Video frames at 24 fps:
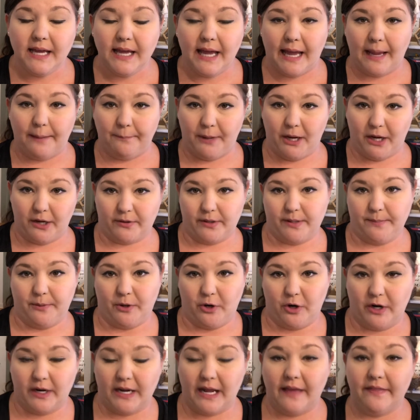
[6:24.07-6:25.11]
at Pottery
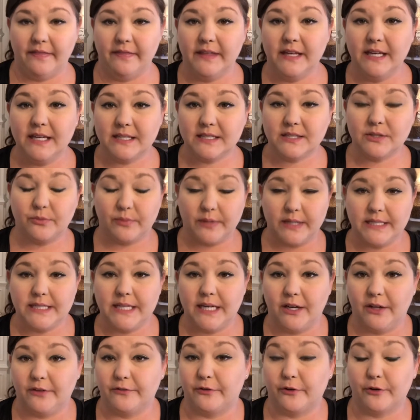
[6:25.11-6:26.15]
Barn, and this
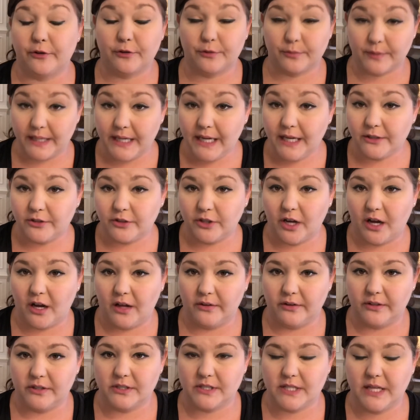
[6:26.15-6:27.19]
retailed for
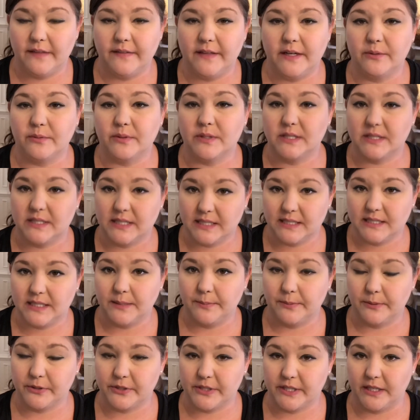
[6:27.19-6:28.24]
$300, and then it was
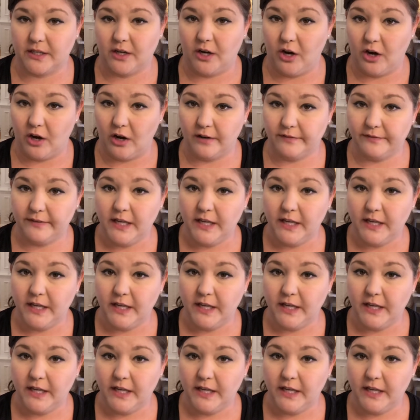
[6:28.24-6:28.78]
60% off.